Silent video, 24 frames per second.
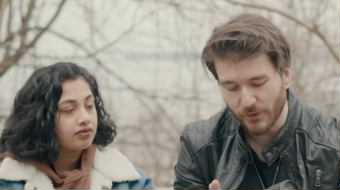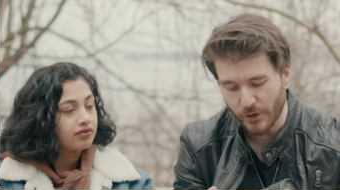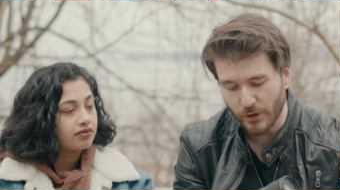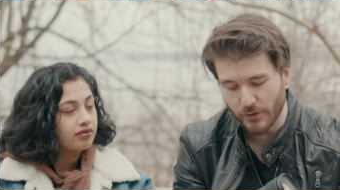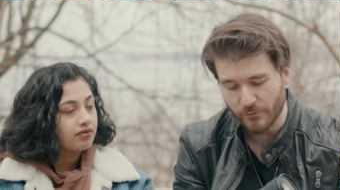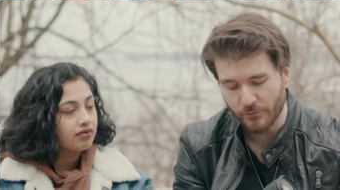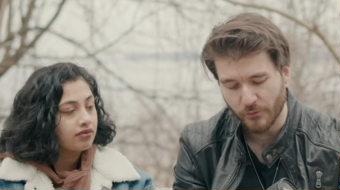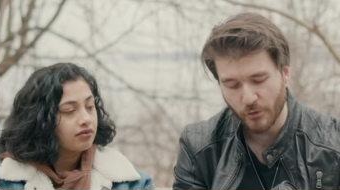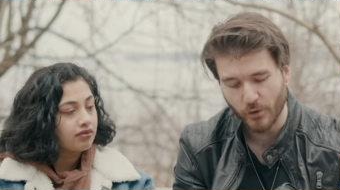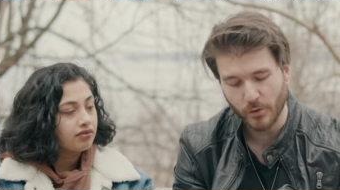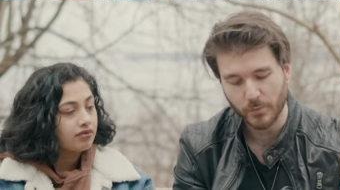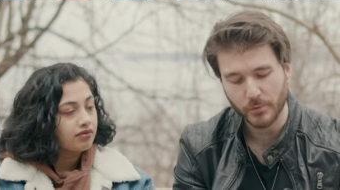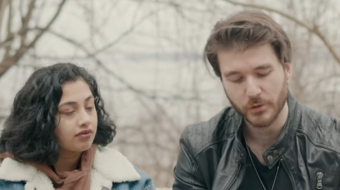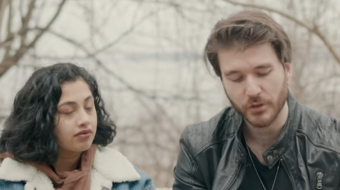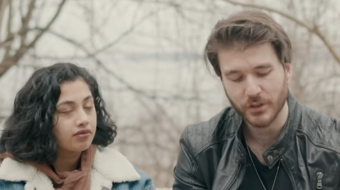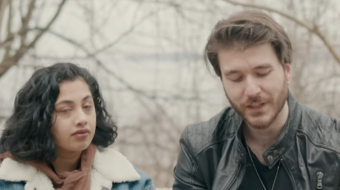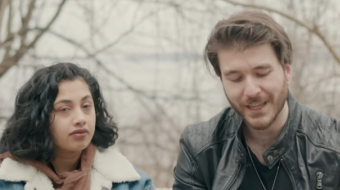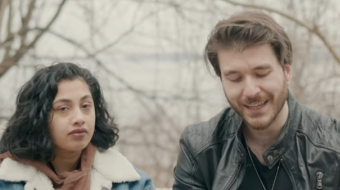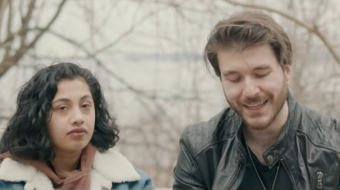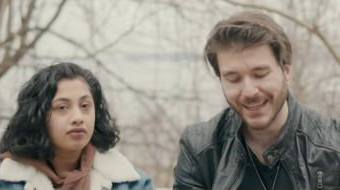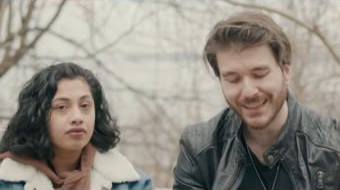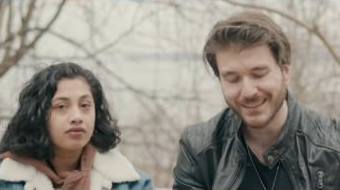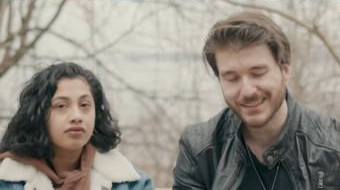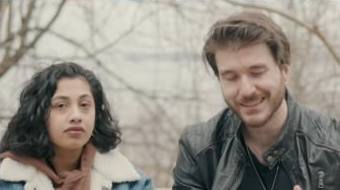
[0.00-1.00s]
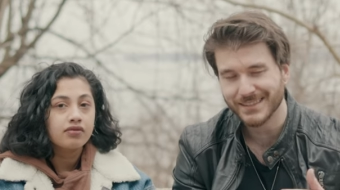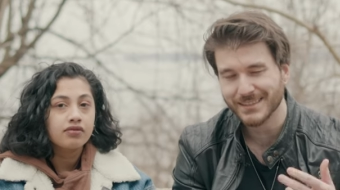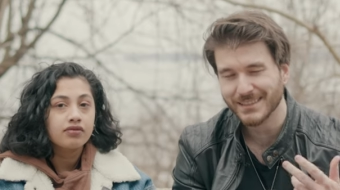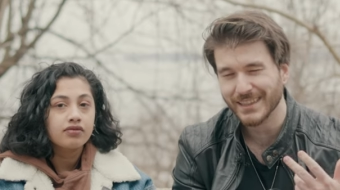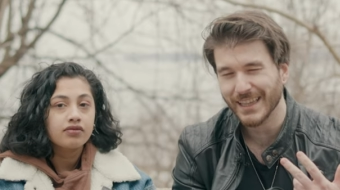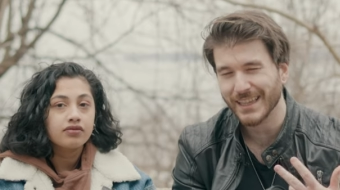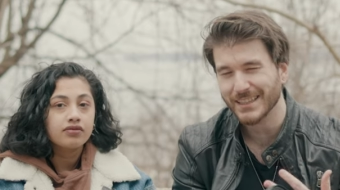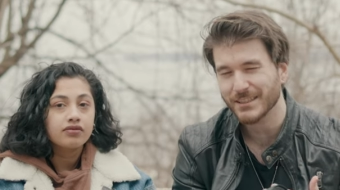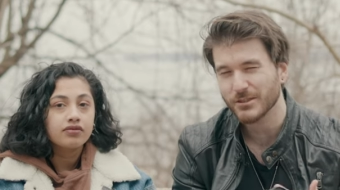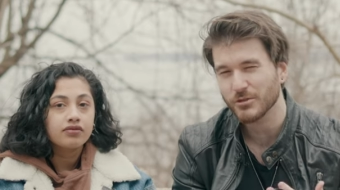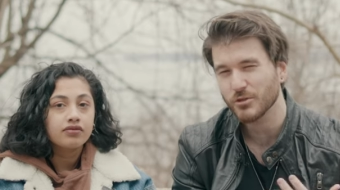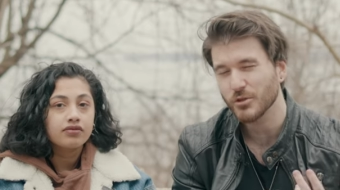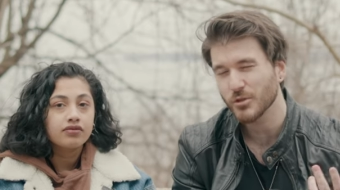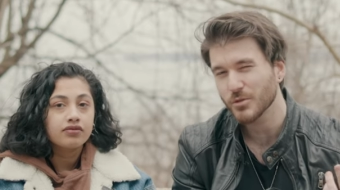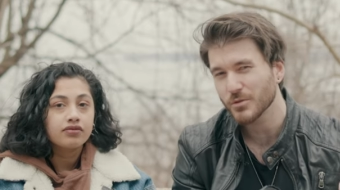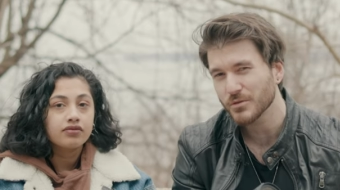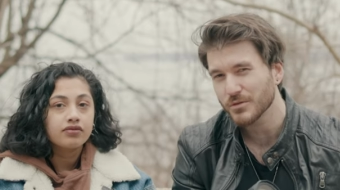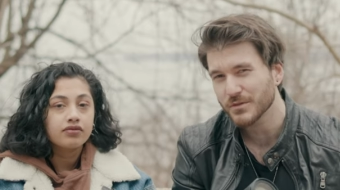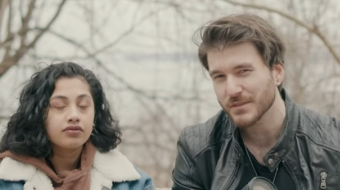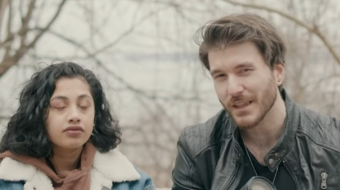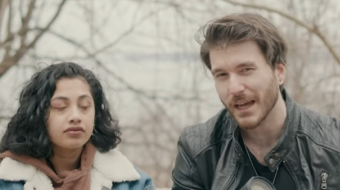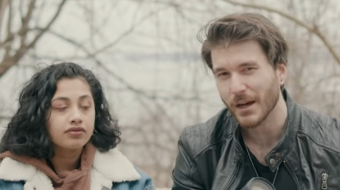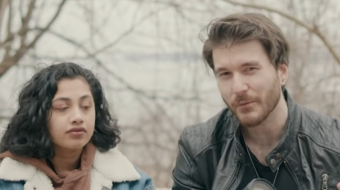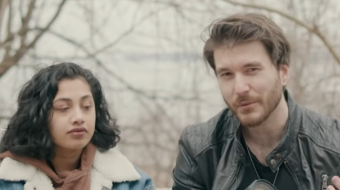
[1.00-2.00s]
Speaker 1: very affordable. You can get this lens
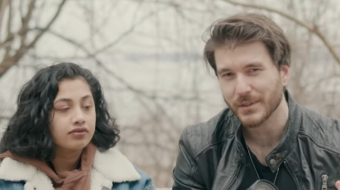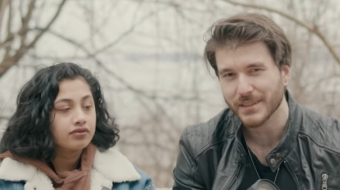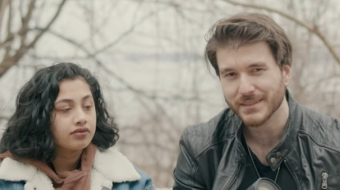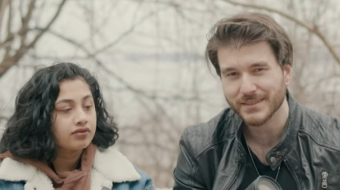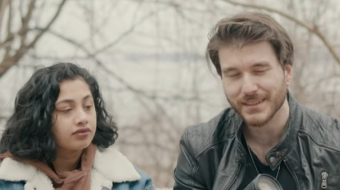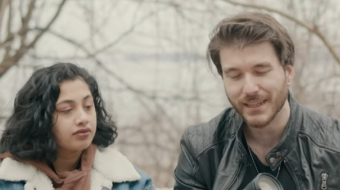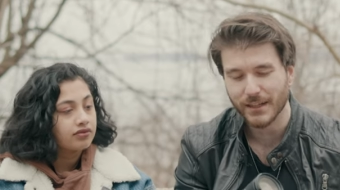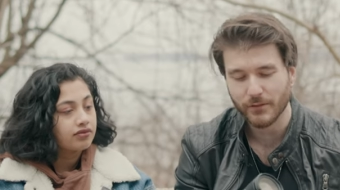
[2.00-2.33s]
used I want to